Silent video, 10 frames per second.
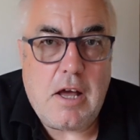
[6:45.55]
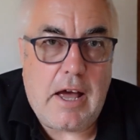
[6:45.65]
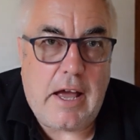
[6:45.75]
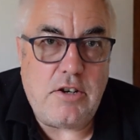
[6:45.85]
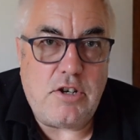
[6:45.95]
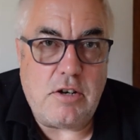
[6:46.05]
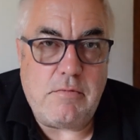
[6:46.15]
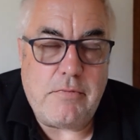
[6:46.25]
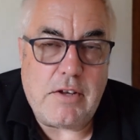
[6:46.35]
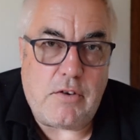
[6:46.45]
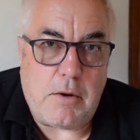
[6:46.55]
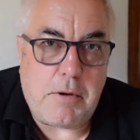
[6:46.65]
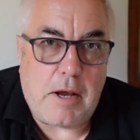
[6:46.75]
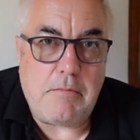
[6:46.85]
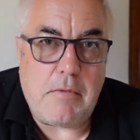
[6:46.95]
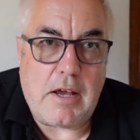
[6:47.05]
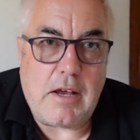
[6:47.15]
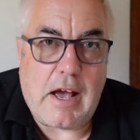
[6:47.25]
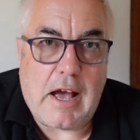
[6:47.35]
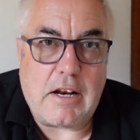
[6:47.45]
Engine, if it'd been me,
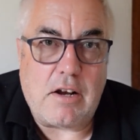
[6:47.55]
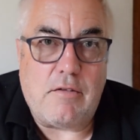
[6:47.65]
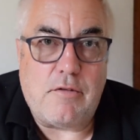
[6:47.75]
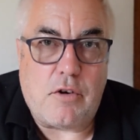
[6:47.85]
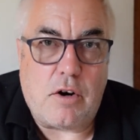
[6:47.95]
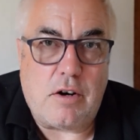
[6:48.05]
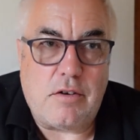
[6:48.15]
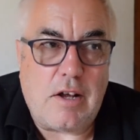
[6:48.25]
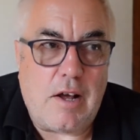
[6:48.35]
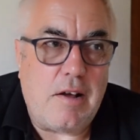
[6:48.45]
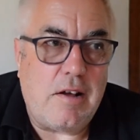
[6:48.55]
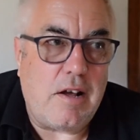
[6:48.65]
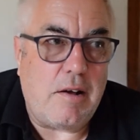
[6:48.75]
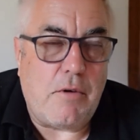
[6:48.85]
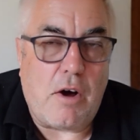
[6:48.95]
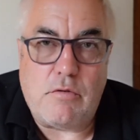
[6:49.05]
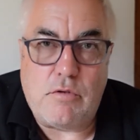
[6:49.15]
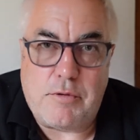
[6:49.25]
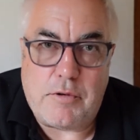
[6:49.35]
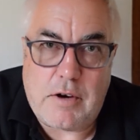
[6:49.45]
I'd have gone for a, a more
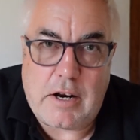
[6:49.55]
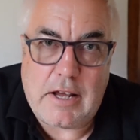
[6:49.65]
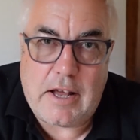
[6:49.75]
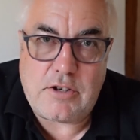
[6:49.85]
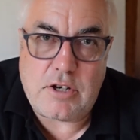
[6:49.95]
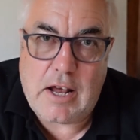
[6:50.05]
rough and ready engine.